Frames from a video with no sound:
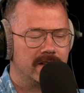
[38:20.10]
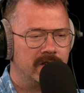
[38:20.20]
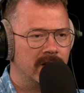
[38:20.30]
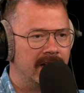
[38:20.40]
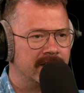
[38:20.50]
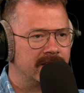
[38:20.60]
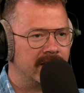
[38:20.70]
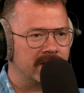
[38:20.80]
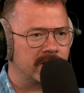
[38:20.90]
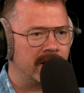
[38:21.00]
United
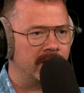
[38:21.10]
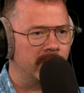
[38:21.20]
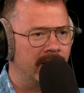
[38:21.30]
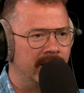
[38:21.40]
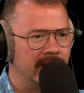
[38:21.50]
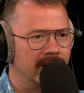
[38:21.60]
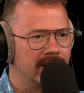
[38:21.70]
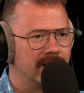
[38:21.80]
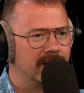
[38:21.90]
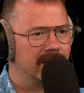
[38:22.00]
States credit rating?
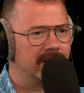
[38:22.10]
Yeah.